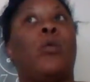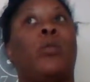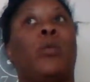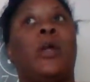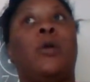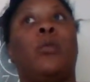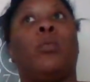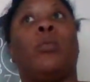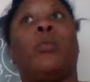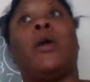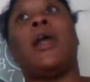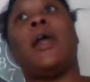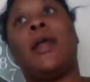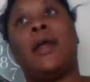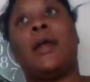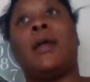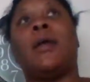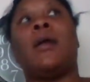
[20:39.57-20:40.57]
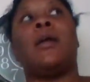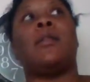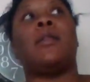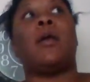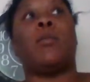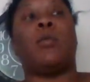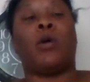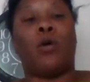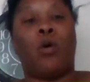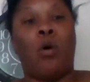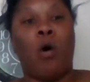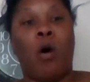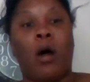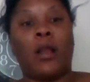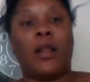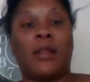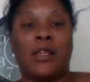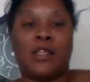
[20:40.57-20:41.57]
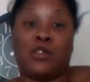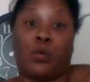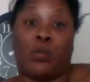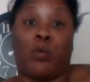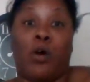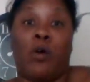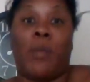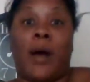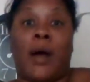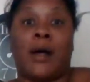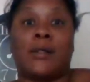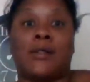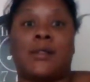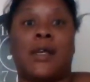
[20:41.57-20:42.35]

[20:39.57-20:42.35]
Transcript: rewritten, they recall it. These are robots.